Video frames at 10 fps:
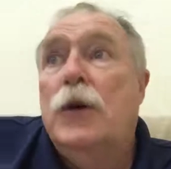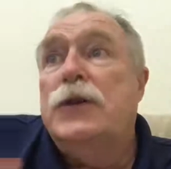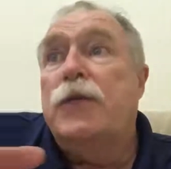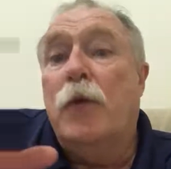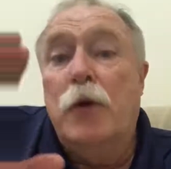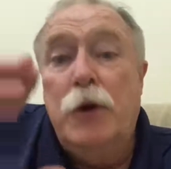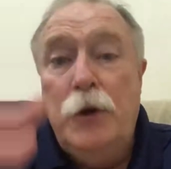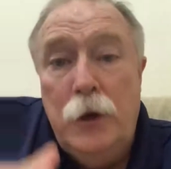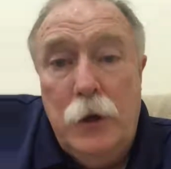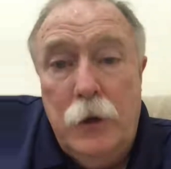was for
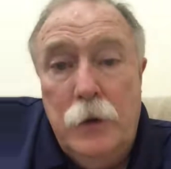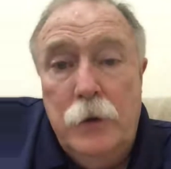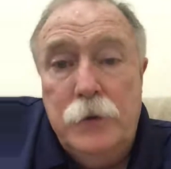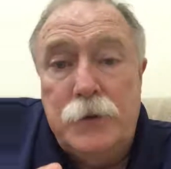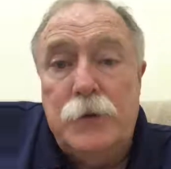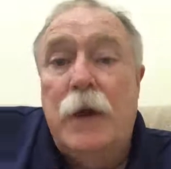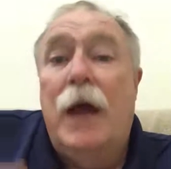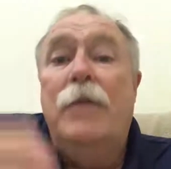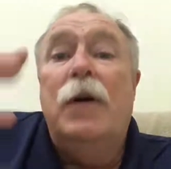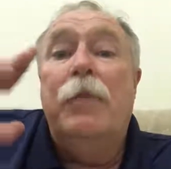you to
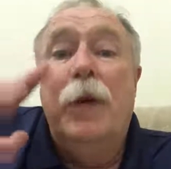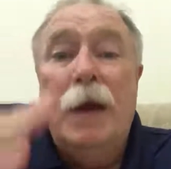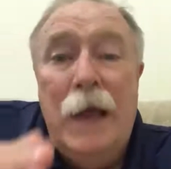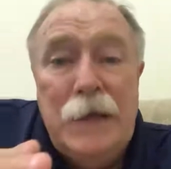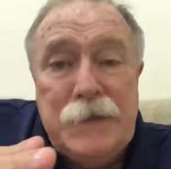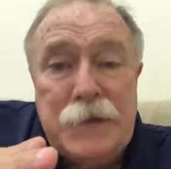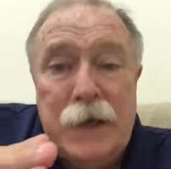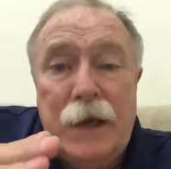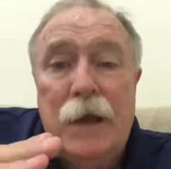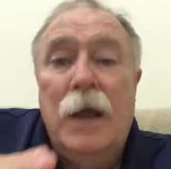have a
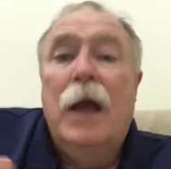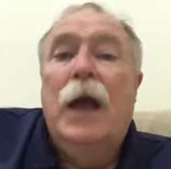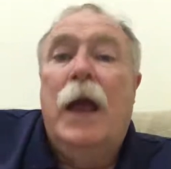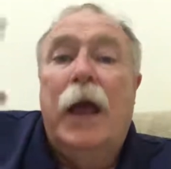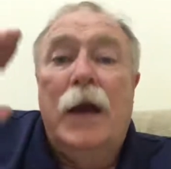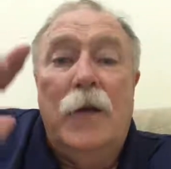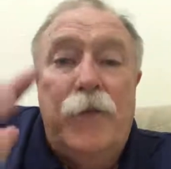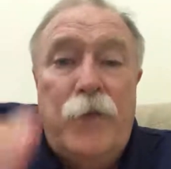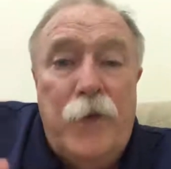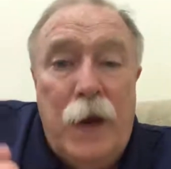blessing and
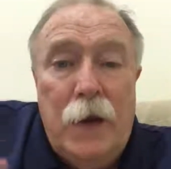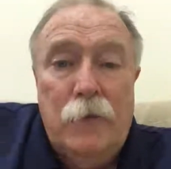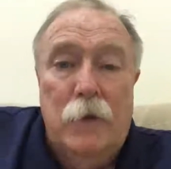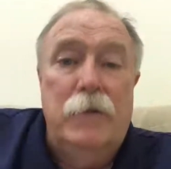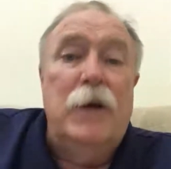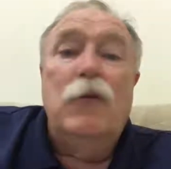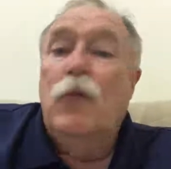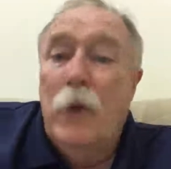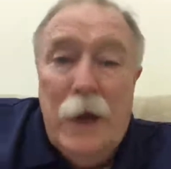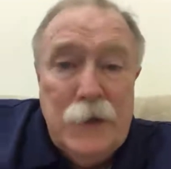a favor that
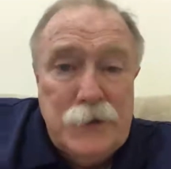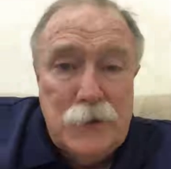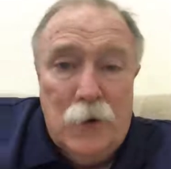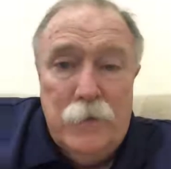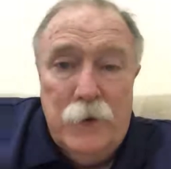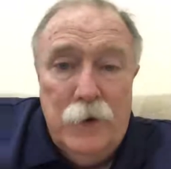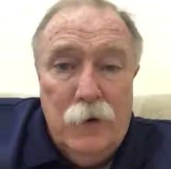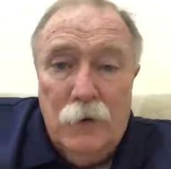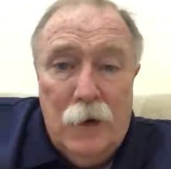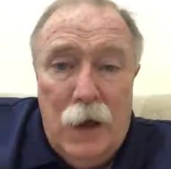rests over
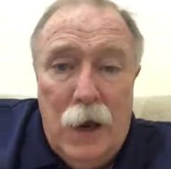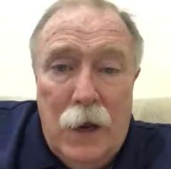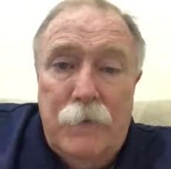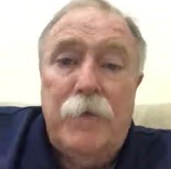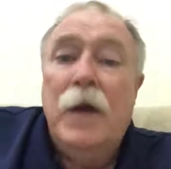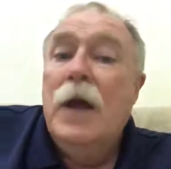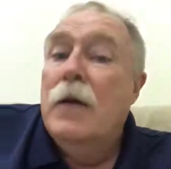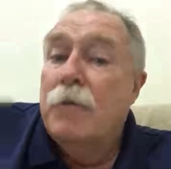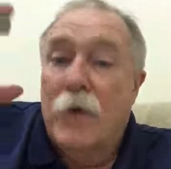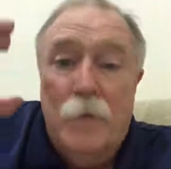your life
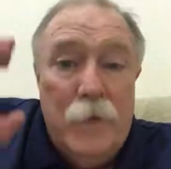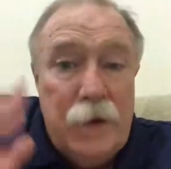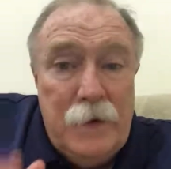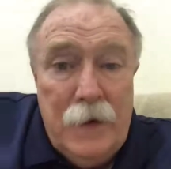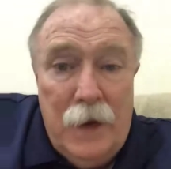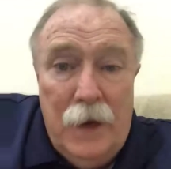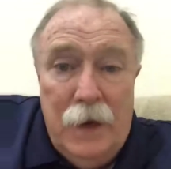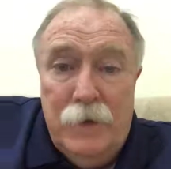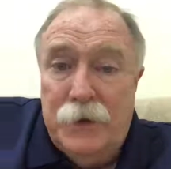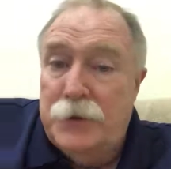from the
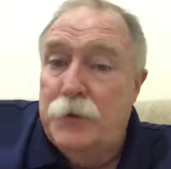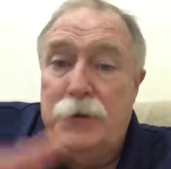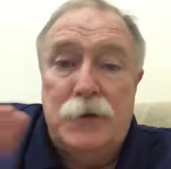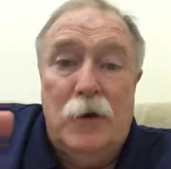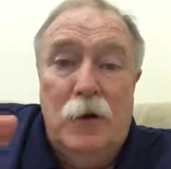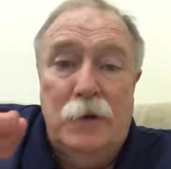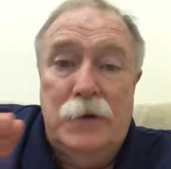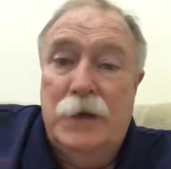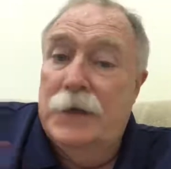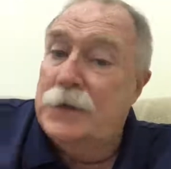day that you
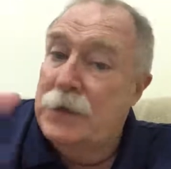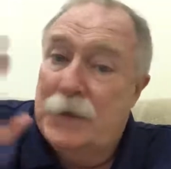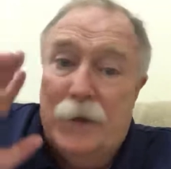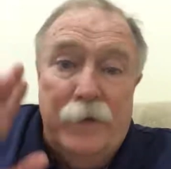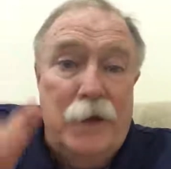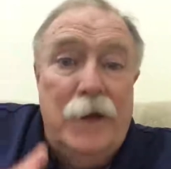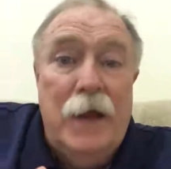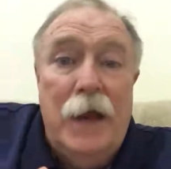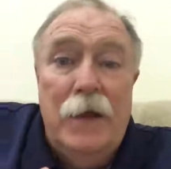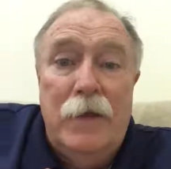start this until the
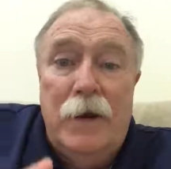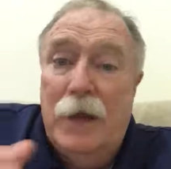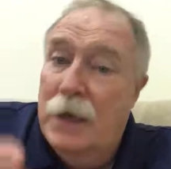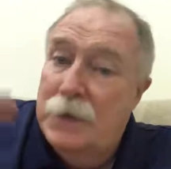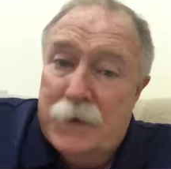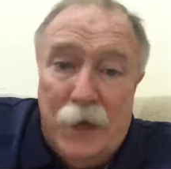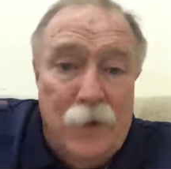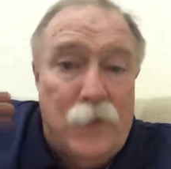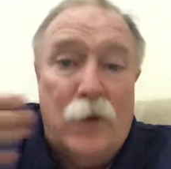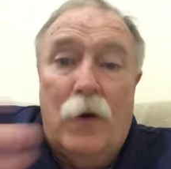day that it ends
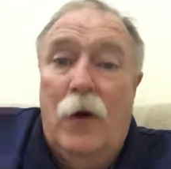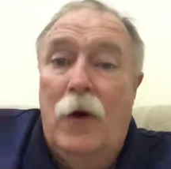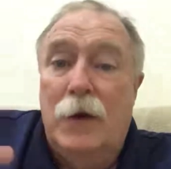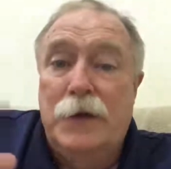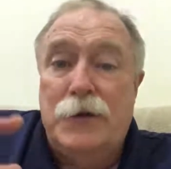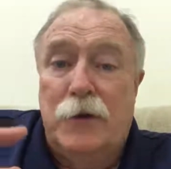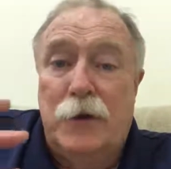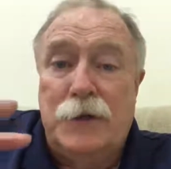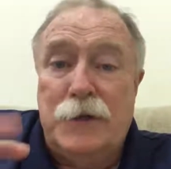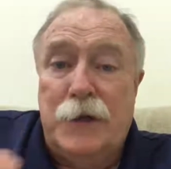and for all
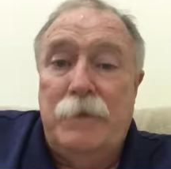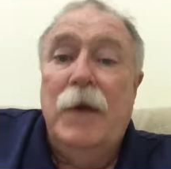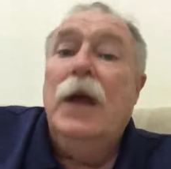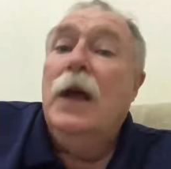eternity.